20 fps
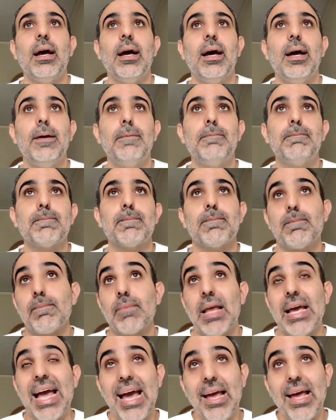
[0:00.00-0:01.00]
And
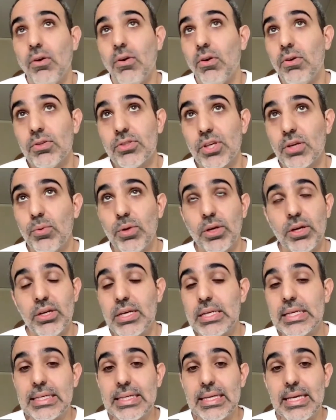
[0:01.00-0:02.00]
also we're going
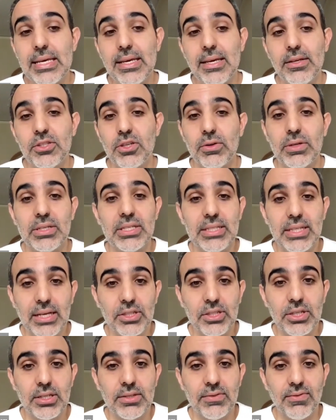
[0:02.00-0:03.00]
to see
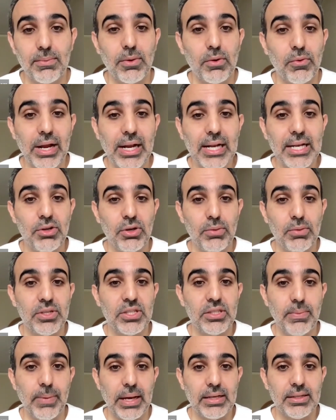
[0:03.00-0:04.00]
jurisdictions from a regulatory
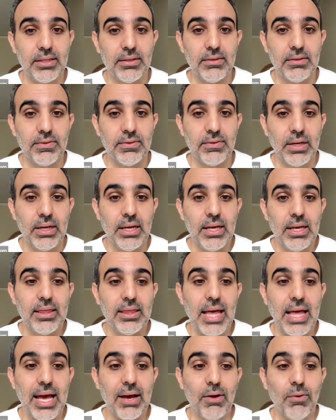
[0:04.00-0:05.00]
perspective
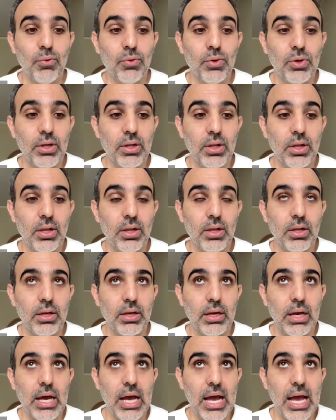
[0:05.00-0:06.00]
that
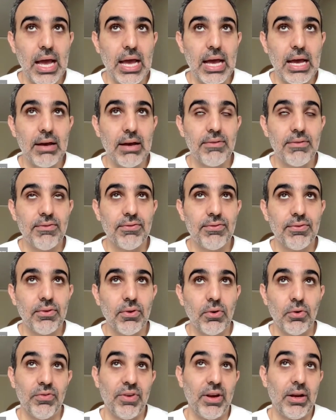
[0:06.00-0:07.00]
will have
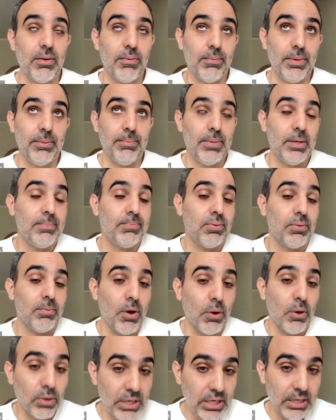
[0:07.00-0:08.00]
or be
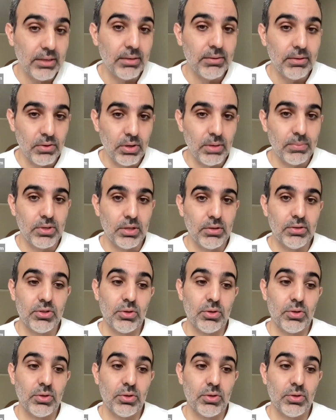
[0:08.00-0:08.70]
promoting crypto.